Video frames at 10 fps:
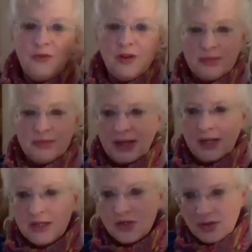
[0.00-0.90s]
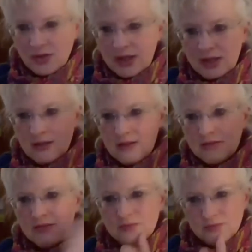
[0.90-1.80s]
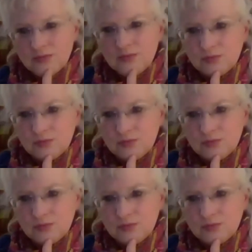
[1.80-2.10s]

for a plane, a train. Mosquito bites.